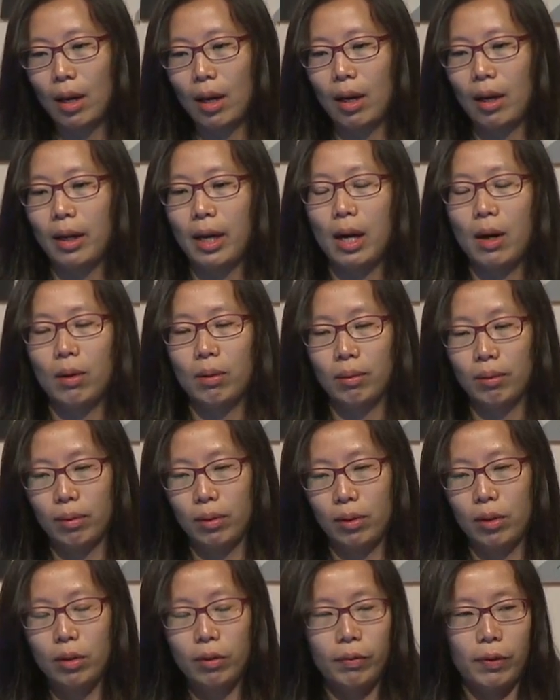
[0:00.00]
Now,
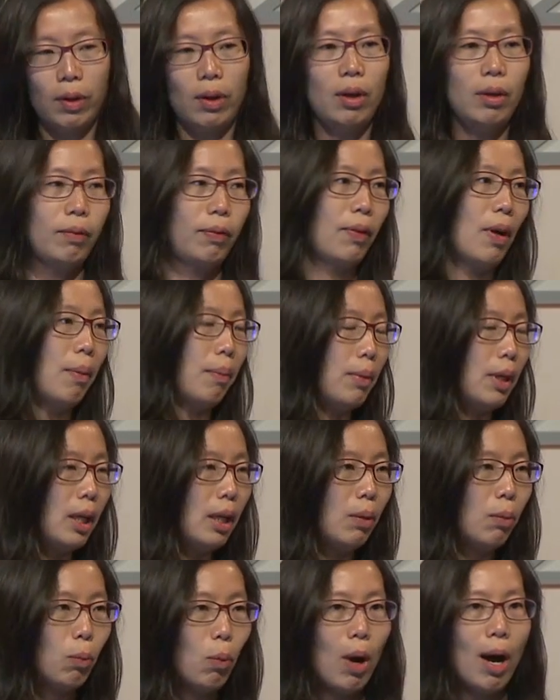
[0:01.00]
you've heard from
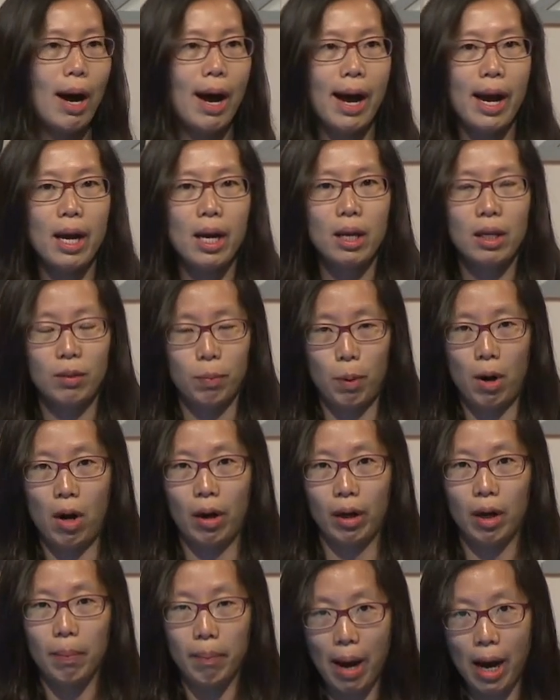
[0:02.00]
me why
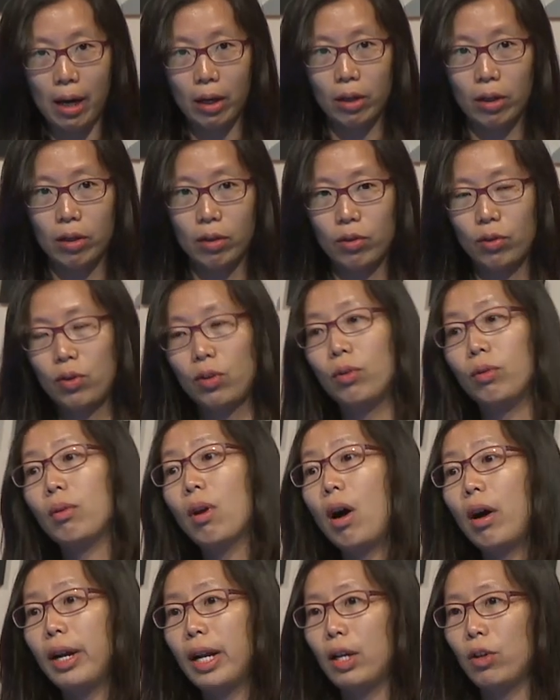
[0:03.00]
Spark matters to
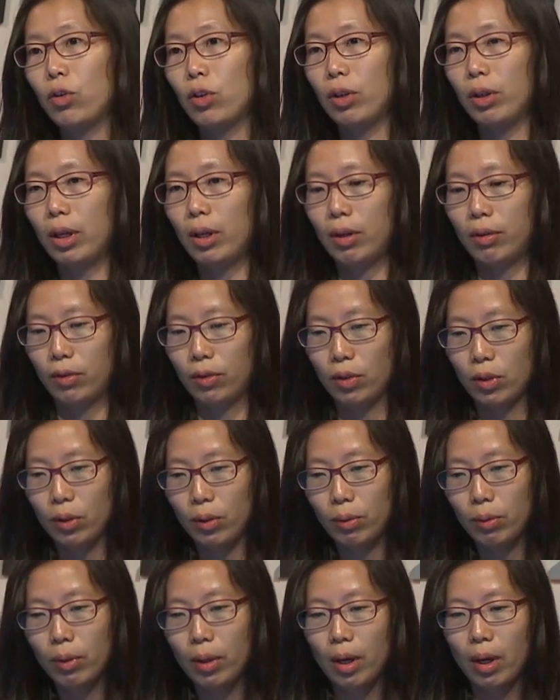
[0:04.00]
non-engineers
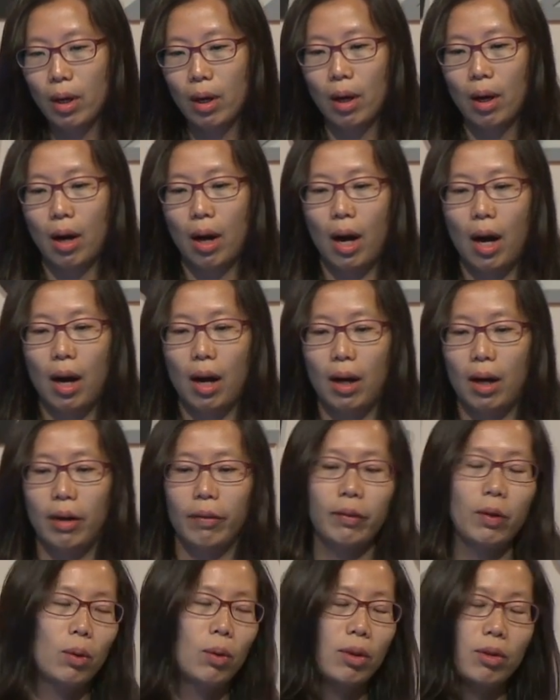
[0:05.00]
too.
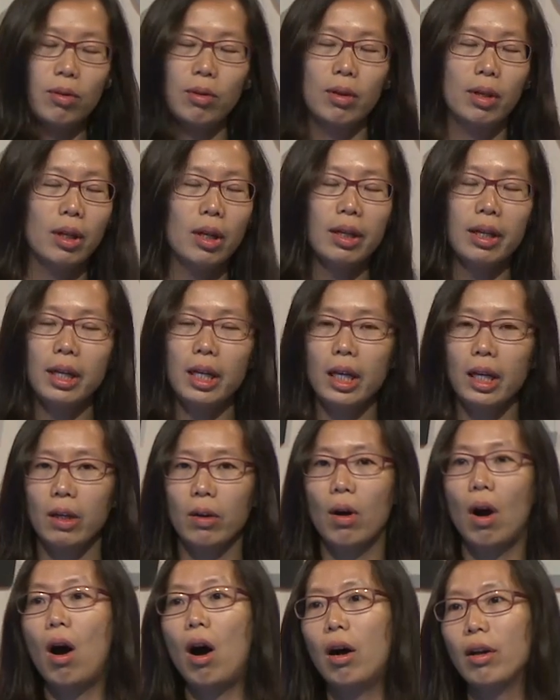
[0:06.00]
Of course, you're going to
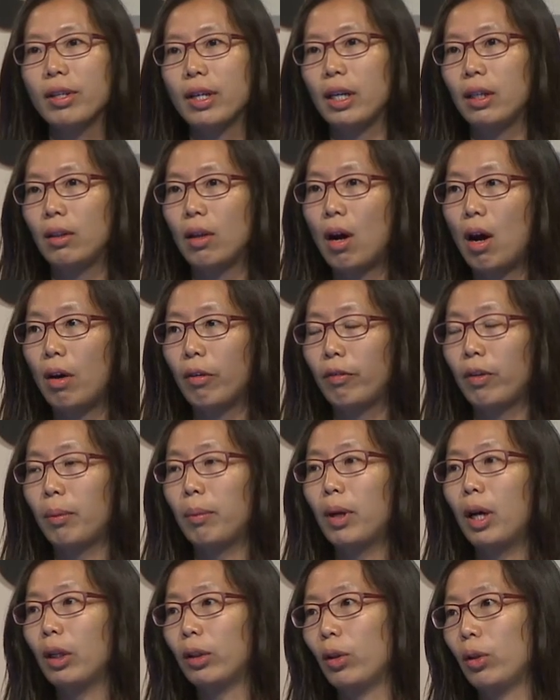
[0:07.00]
hear all day long
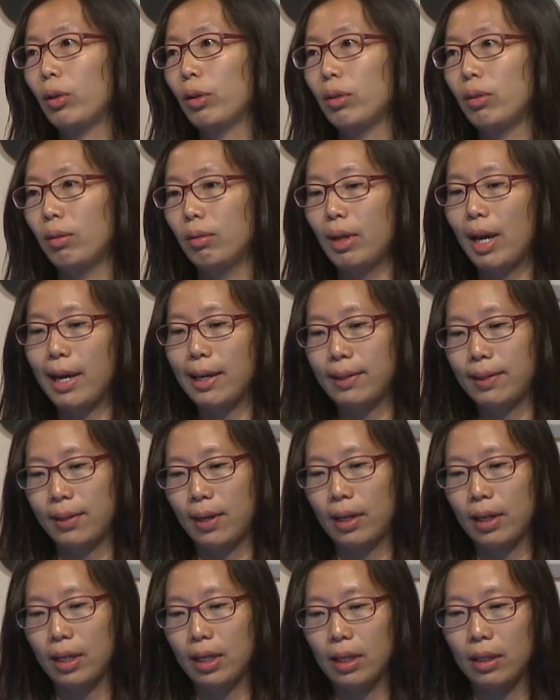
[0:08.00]
from other case
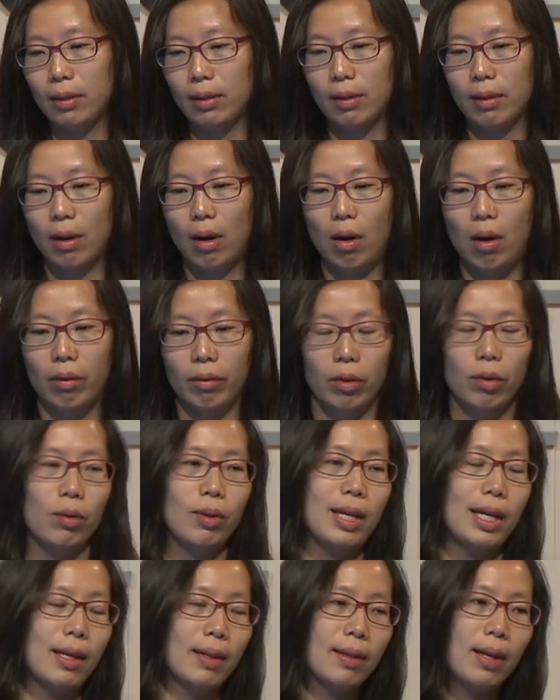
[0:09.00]
studies on
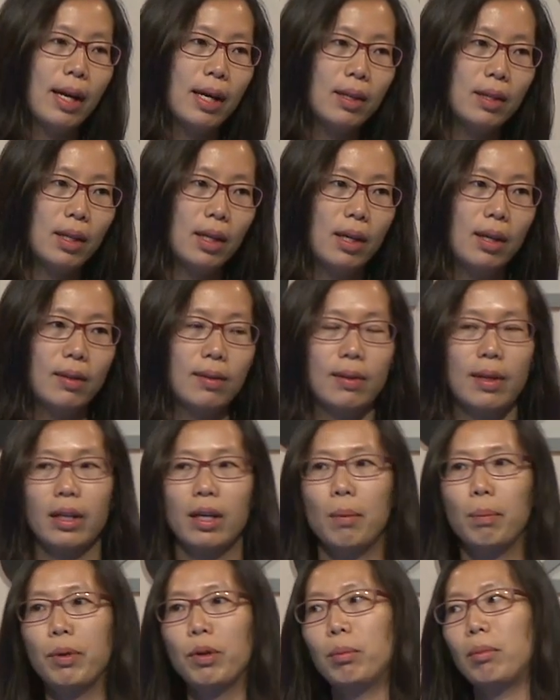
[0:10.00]
data scientists. They
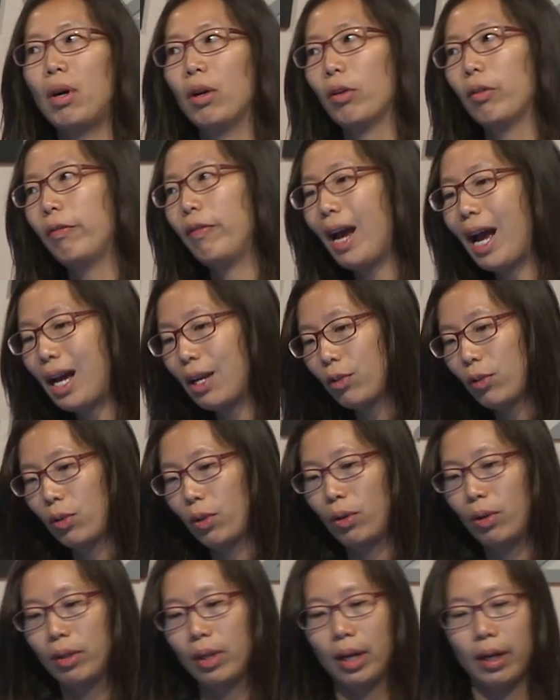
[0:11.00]
can build model
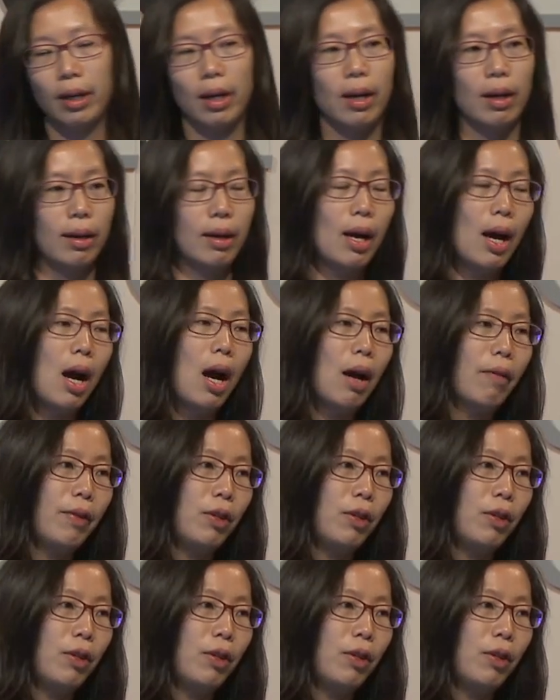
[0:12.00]
faster, yada, yada, yada.